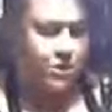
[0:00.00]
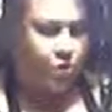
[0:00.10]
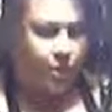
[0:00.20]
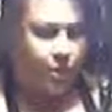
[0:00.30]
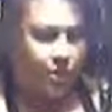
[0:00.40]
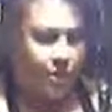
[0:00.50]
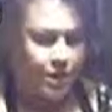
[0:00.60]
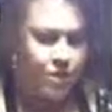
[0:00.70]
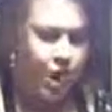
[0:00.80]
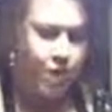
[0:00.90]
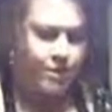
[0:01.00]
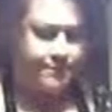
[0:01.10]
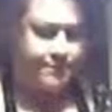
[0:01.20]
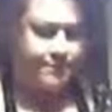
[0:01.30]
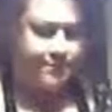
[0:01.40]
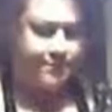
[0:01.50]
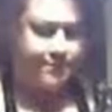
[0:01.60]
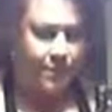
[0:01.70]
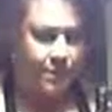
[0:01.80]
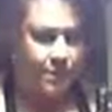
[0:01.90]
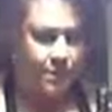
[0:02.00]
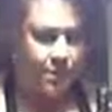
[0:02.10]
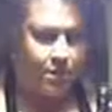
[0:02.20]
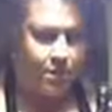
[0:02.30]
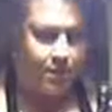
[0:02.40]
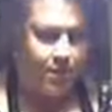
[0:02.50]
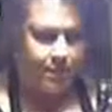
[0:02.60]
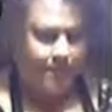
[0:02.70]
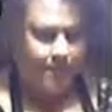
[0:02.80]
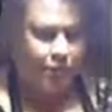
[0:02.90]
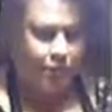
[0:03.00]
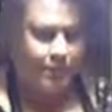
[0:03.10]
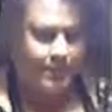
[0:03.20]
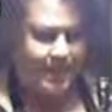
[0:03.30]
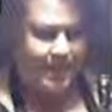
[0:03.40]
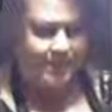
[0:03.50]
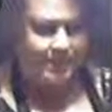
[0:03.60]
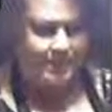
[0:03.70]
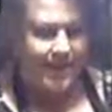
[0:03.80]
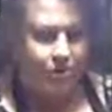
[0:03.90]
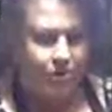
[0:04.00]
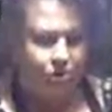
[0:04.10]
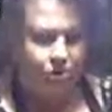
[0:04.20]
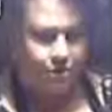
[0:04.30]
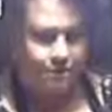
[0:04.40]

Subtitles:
So we are going to start. Okay, I'm going to take these out